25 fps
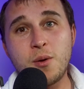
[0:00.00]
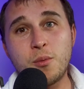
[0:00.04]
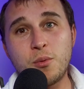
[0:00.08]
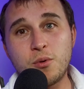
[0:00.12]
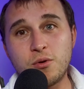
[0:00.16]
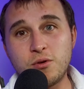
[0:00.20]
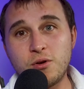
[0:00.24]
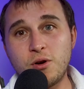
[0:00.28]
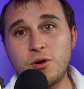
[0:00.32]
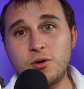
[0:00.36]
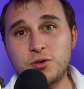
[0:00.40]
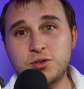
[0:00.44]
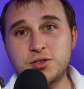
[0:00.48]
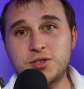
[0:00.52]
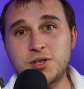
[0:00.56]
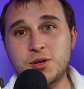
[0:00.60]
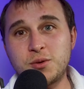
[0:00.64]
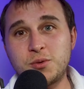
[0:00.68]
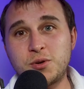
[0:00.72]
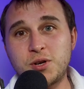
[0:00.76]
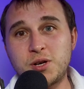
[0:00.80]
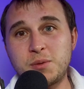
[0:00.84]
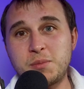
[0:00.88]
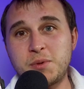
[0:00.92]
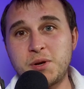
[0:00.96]
We're
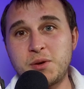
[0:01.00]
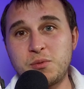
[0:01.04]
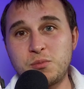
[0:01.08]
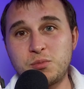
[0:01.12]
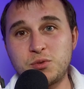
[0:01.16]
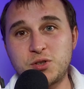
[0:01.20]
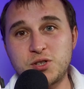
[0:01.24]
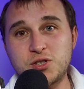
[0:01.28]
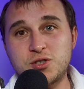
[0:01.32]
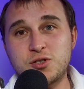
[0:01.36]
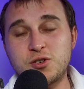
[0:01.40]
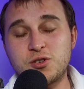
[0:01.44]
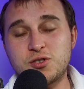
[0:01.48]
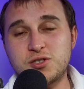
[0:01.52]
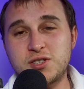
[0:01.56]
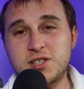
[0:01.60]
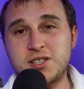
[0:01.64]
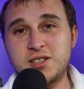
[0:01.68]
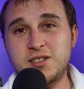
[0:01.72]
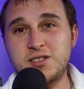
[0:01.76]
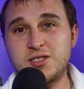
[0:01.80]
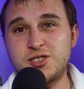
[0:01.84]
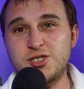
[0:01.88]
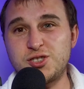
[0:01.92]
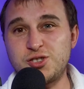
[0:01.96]
also going to be
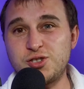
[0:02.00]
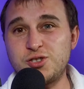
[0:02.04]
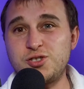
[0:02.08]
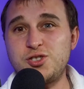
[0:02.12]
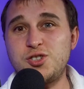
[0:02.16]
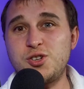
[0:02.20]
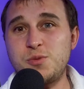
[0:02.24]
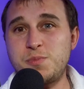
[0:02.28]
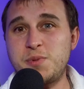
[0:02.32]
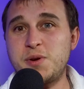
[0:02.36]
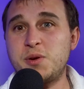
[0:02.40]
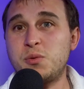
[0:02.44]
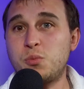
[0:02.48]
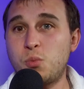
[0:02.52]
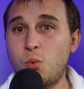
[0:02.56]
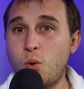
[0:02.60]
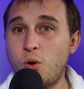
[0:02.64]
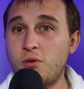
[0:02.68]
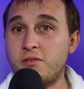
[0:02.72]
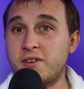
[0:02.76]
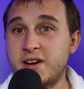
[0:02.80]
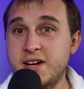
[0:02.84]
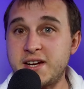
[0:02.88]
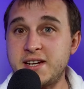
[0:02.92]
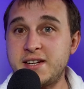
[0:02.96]
discussing, should you be
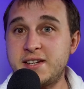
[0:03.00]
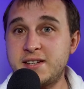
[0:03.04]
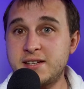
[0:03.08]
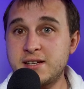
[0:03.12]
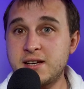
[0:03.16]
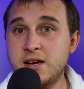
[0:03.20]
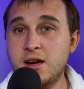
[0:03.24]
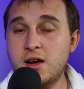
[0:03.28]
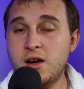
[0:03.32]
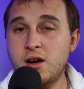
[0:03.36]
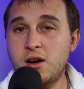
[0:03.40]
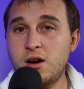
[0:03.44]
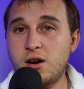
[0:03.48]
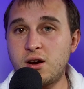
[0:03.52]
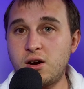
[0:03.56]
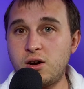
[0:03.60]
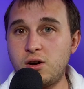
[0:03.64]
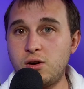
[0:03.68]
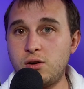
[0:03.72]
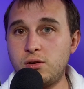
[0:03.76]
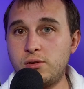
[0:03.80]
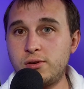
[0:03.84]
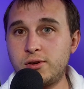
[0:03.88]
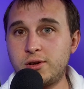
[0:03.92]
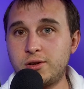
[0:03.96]
worried
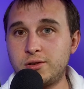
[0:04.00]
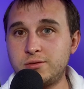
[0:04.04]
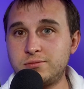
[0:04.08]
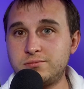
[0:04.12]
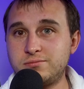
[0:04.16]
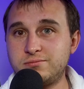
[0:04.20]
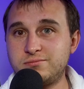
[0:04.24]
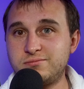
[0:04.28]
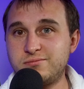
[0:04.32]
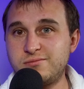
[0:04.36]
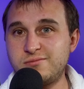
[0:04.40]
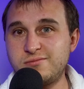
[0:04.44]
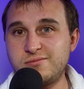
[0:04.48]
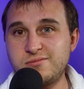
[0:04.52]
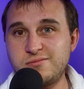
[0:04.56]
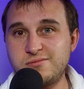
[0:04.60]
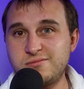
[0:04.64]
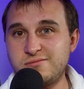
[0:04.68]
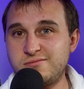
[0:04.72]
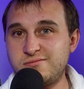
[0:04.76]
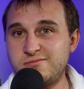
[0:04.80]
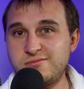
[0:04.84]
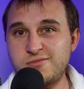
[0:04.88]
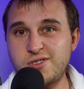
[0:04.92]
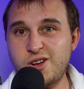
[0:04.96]
or
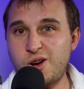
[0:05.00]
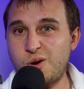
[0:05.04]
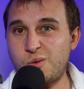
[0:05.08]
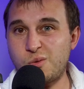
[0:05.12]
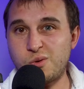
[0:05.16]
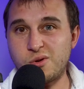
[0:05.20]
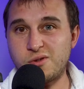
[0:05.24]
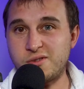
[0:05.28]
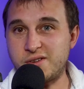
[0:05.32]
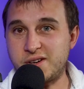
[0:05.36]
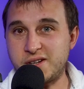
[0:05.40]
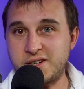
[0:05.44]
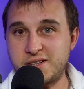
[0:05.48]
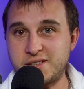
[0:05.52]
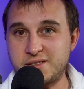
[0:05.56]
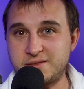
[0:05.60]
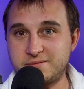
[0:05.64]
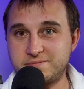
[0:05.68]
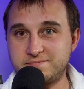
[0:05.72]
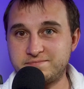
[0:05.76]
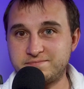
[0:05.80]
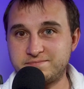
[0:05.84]
not worried?